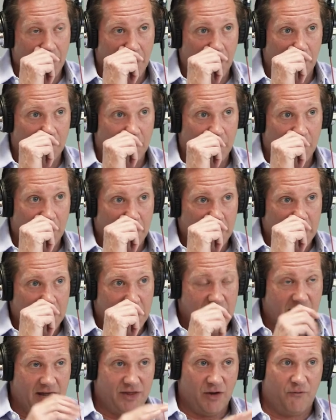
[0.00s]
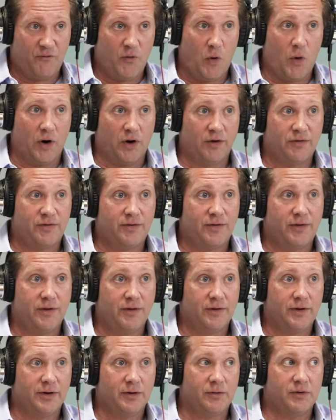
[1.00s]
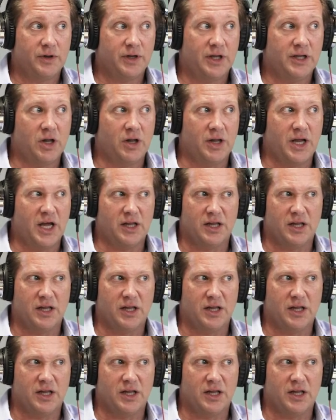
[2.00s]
had a had the fourth. Yep. In the